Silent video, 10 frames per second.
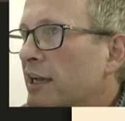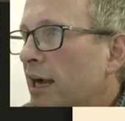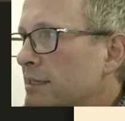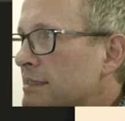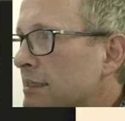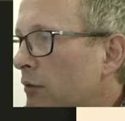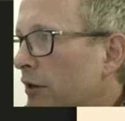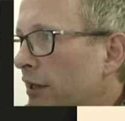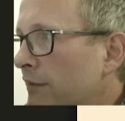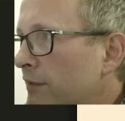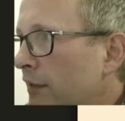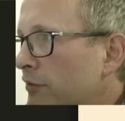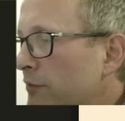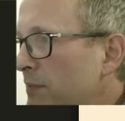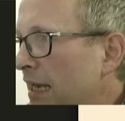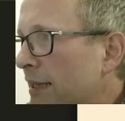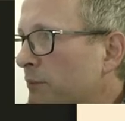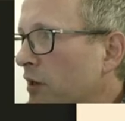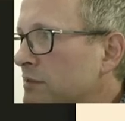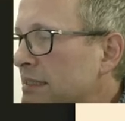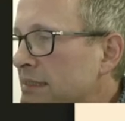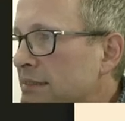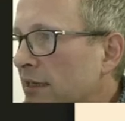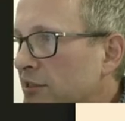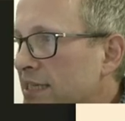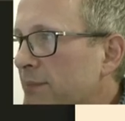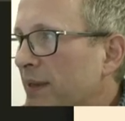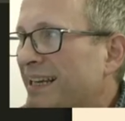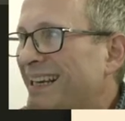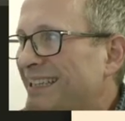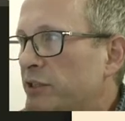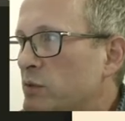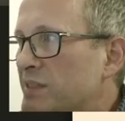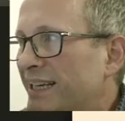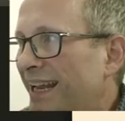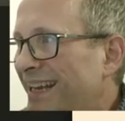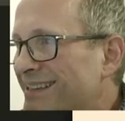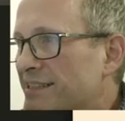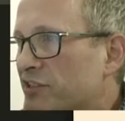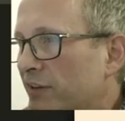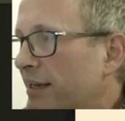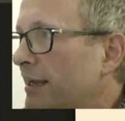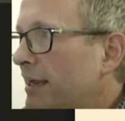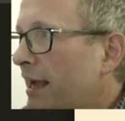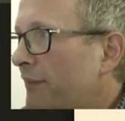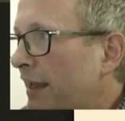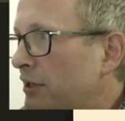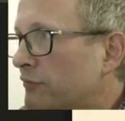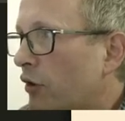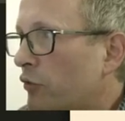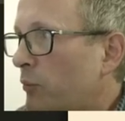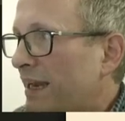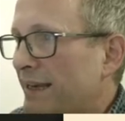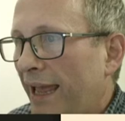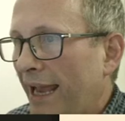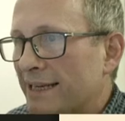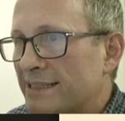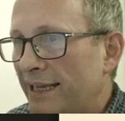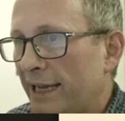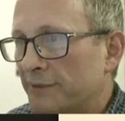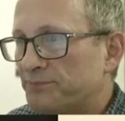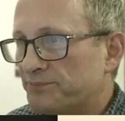and so on, and, and the milling processes that are typically used in industry. And then you've got the wind hex here.